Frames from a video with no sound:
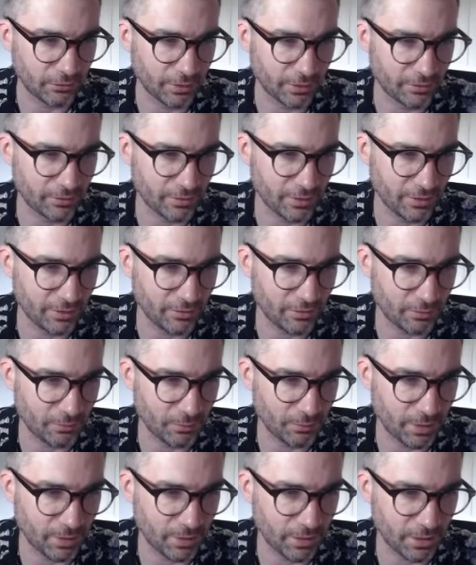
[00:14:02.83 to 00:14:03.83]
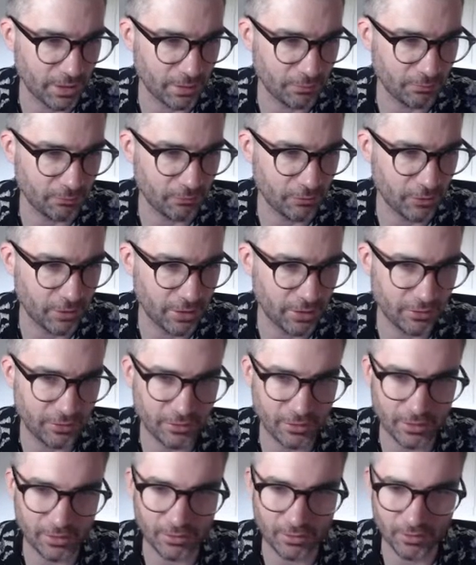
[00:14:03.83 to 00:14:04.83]
it's this, and we're going to keep reusing
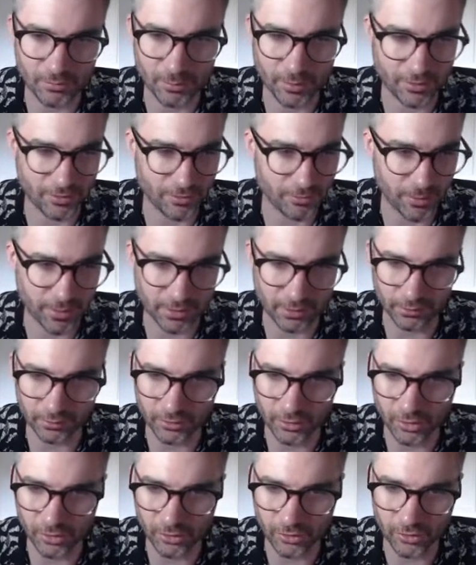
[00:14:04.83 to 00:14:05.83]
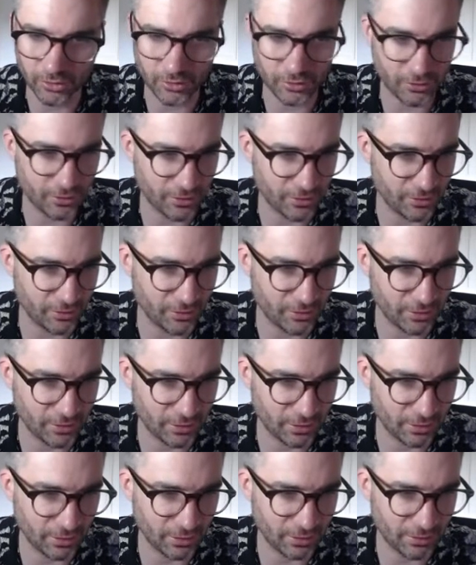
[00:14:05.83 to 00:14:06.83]
this expansive metal. You could use this
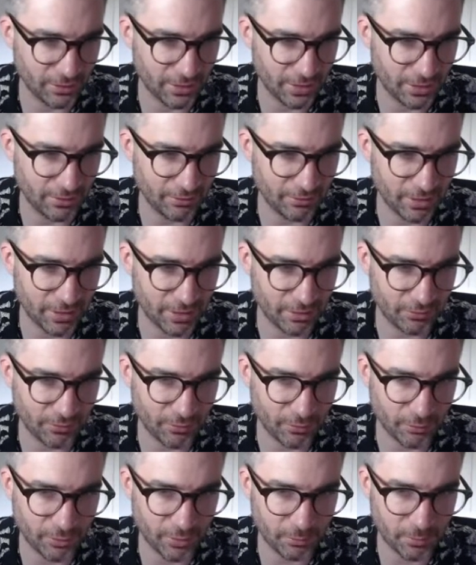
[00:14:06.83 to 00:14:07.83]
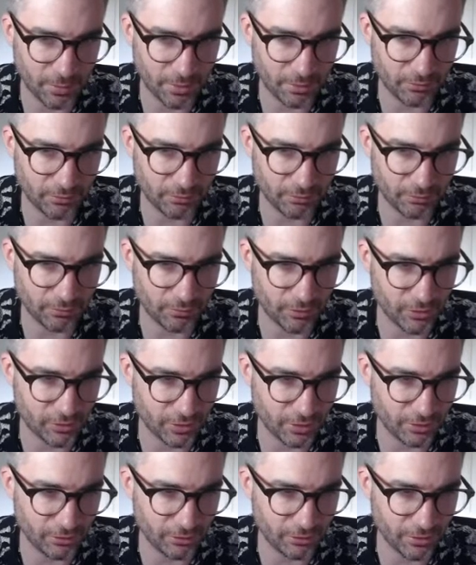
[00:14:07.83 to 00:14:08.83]
line here again if you wanted a bit of visual
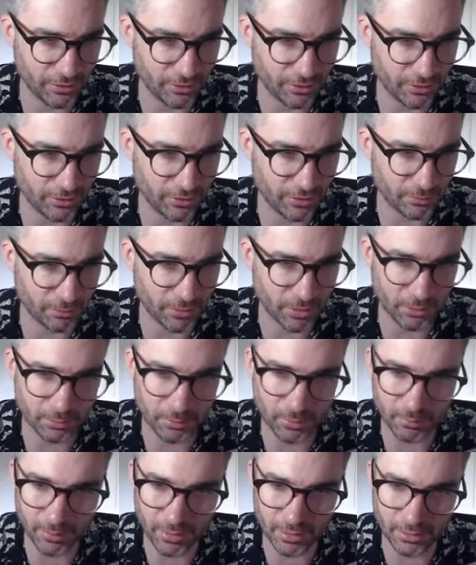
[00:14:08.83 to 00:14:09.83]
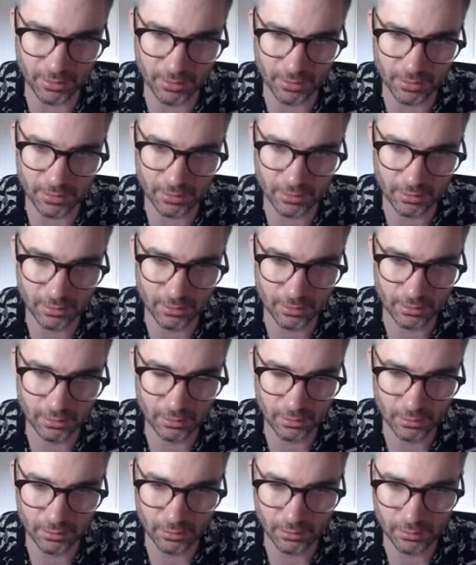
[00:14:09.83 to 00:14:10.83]
interest. It might be a bad idea.
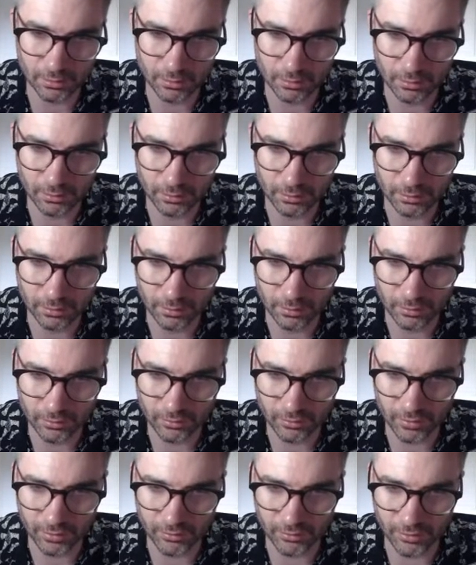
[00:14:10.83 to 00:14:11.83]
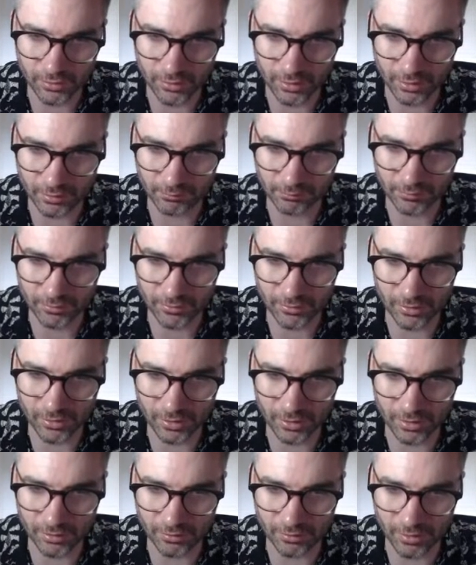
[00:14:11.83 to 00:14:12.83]
So let's do that. Let's do that
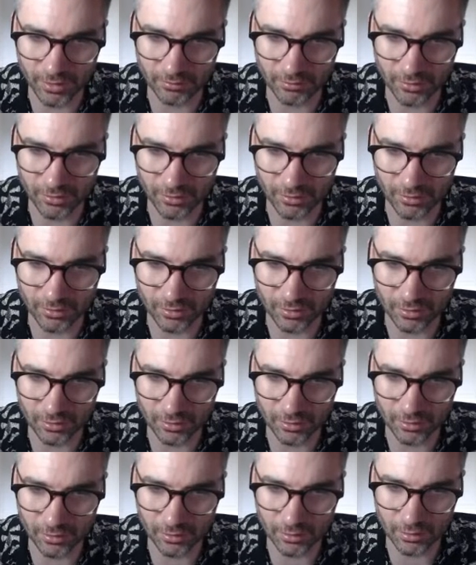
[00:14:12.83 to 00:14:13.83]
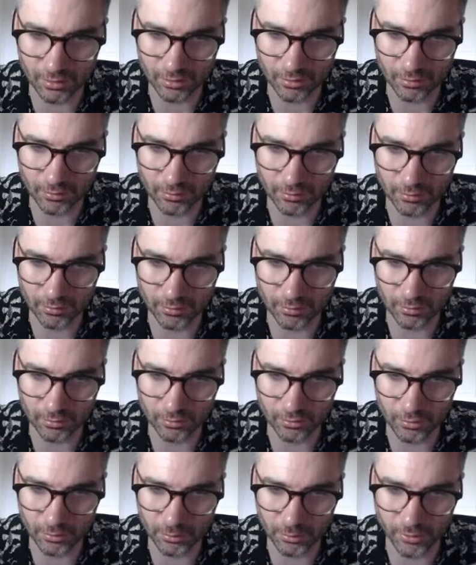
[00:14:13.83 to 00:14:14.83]
because it gives us
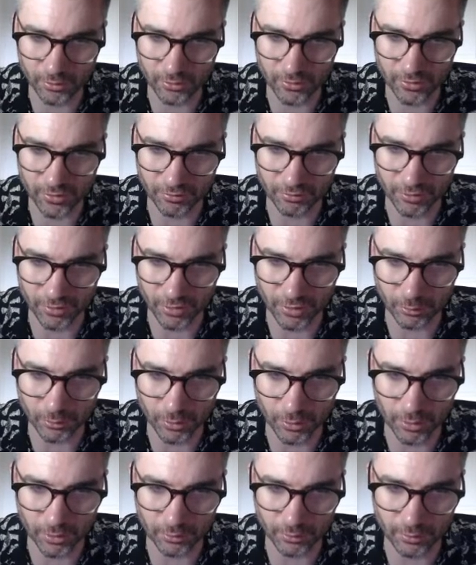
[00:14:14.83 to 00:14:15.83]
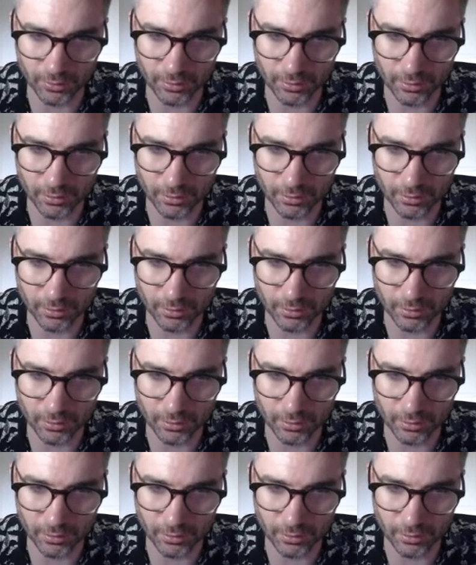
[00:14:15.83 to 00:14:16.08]
some more stuff to work with.